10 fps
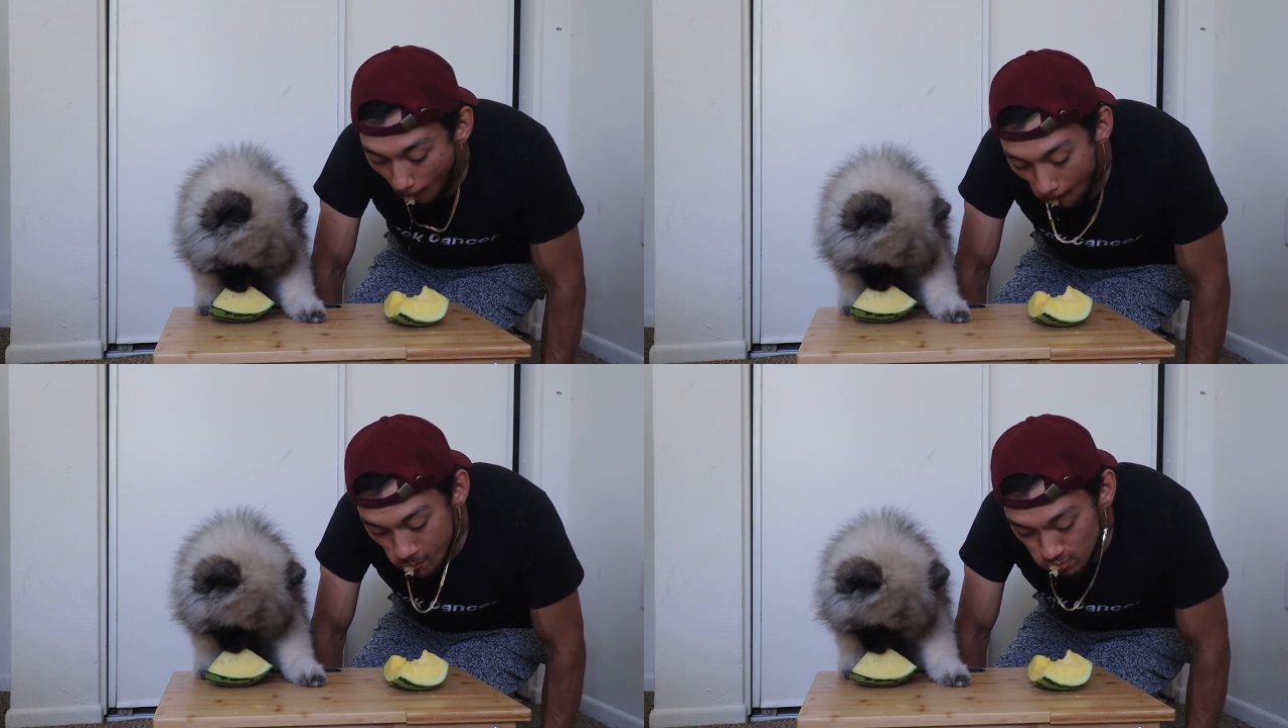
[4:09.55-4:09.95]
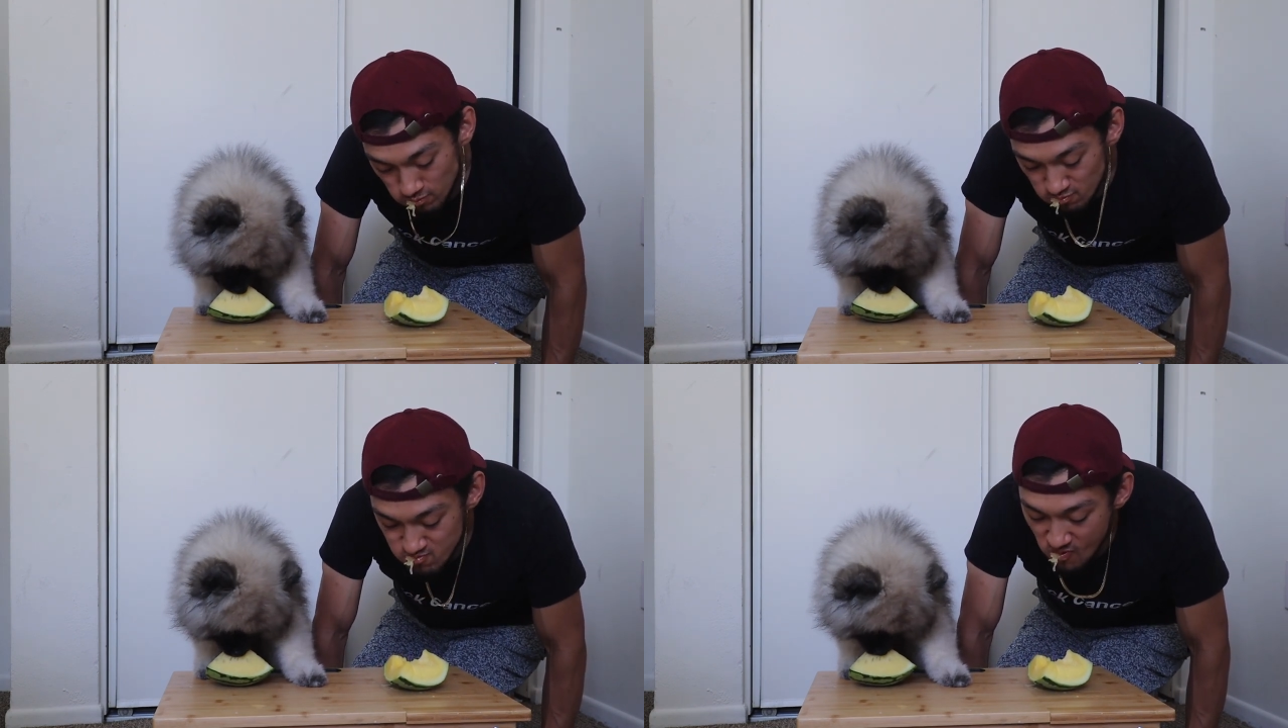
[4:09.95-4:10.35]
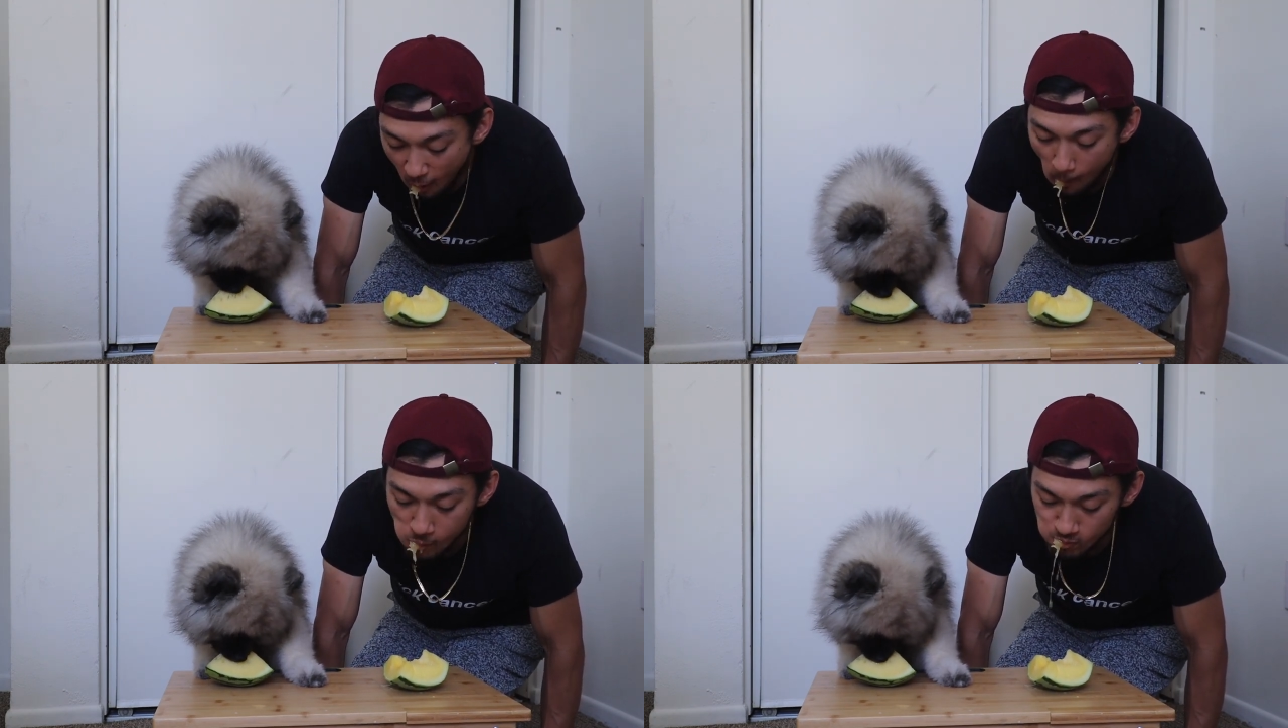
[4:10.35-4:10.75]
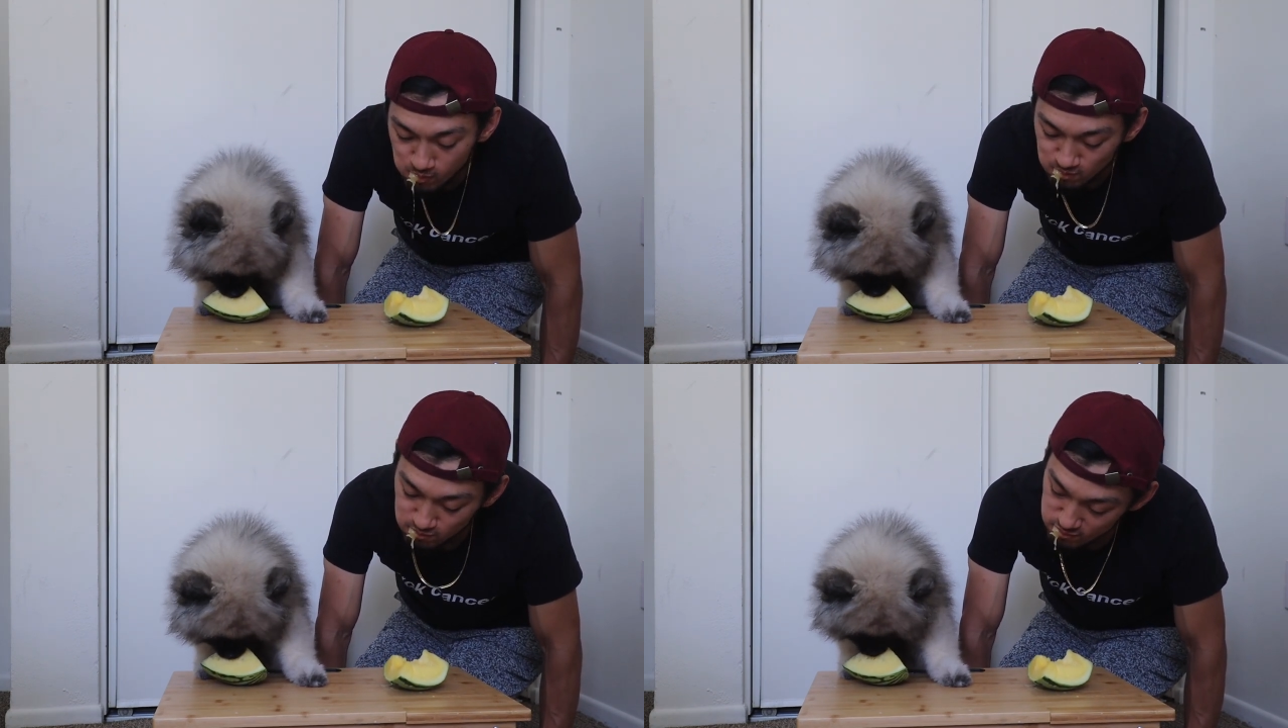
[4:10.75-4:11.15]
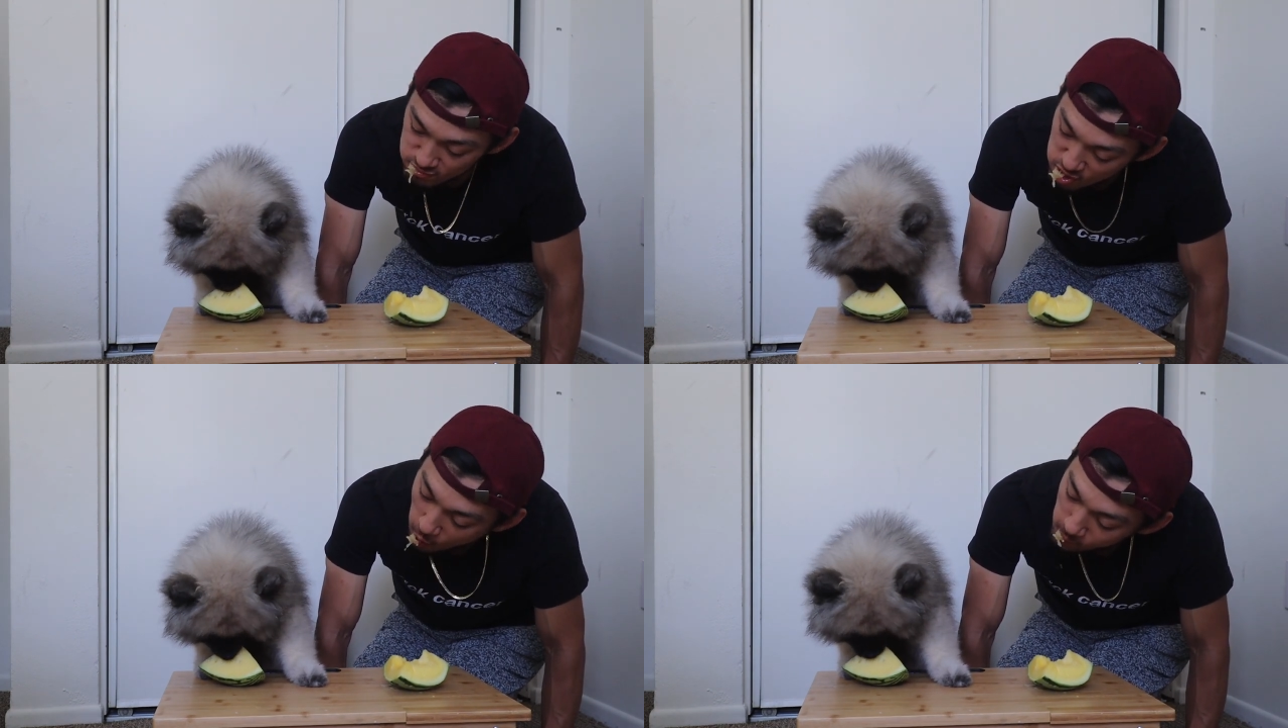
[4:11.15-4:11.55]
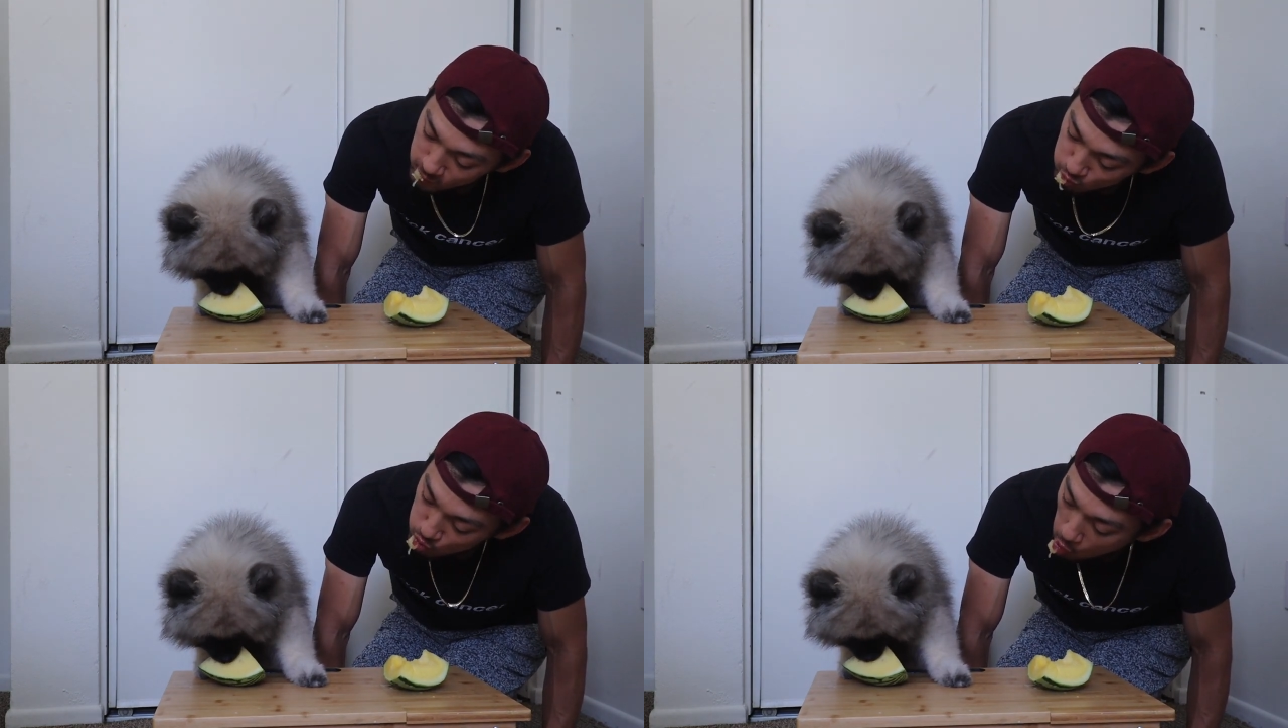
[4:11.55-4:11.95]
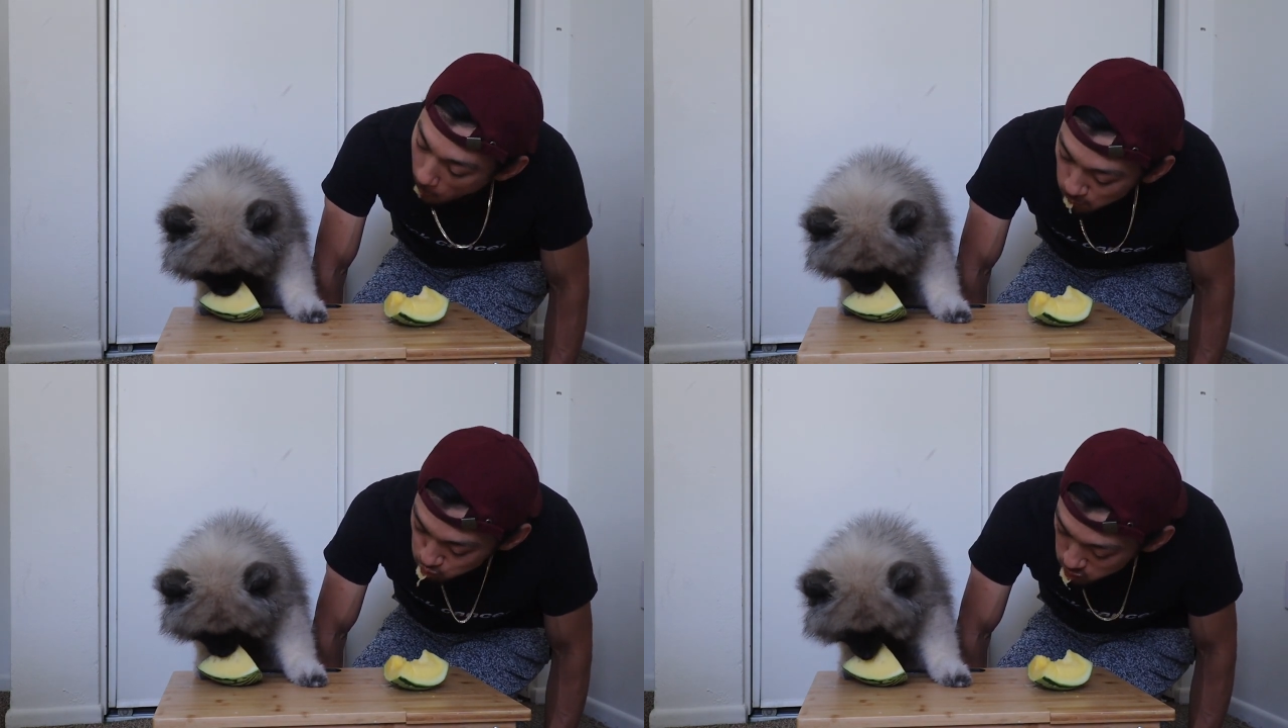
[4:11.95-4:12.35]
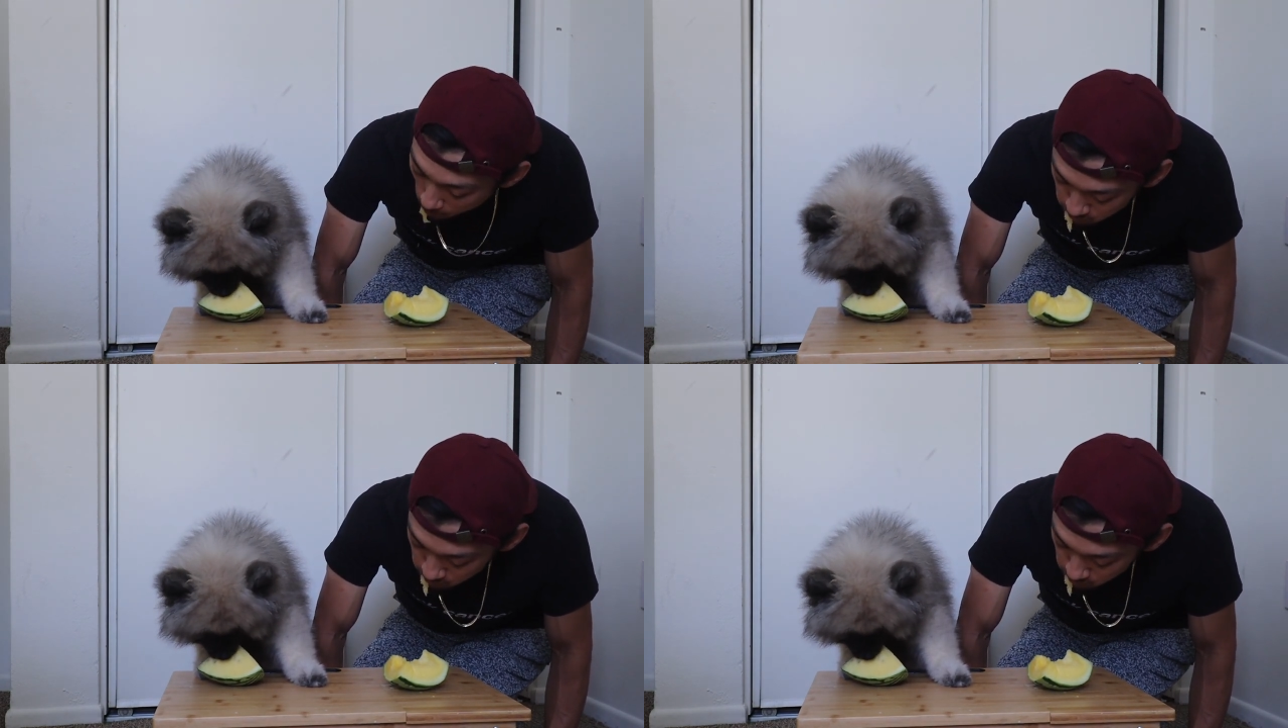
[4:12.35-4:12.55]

was a big bite! Go,